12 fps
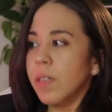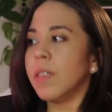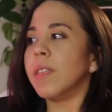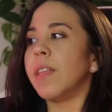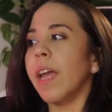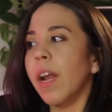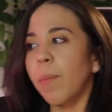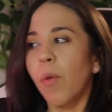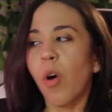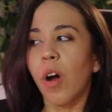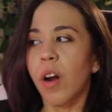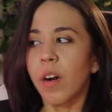they are
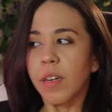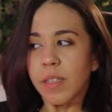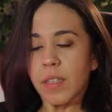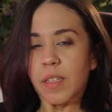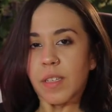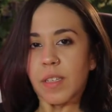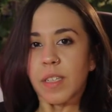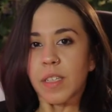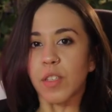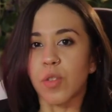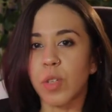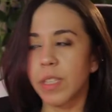more
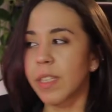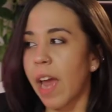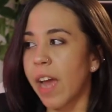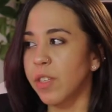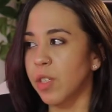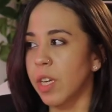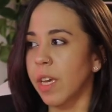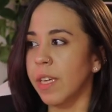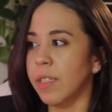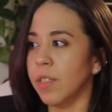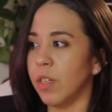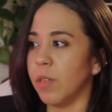strategic
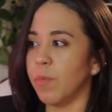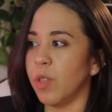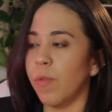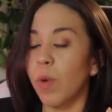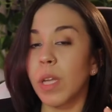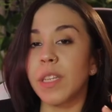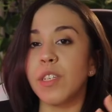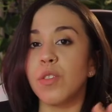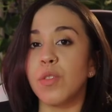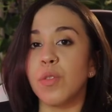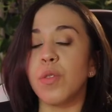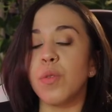in terms of what they
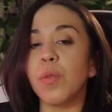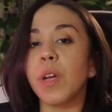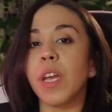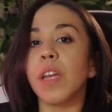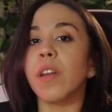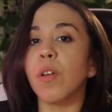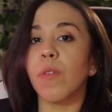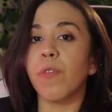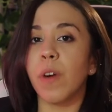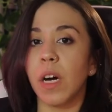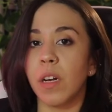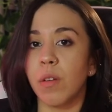do in your
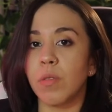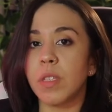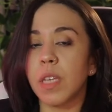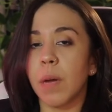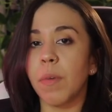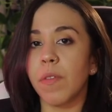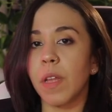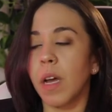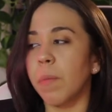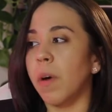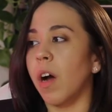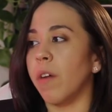funnel. Some of
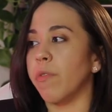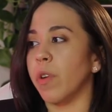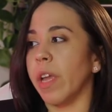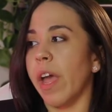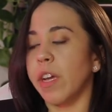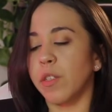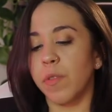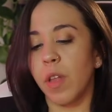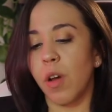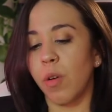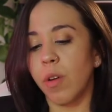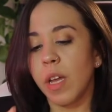them are for cash
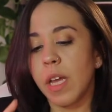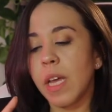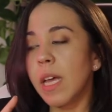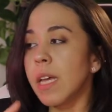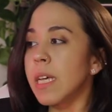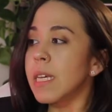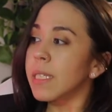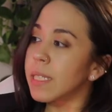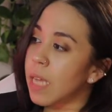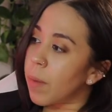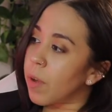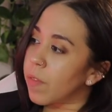flow,
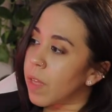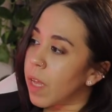some of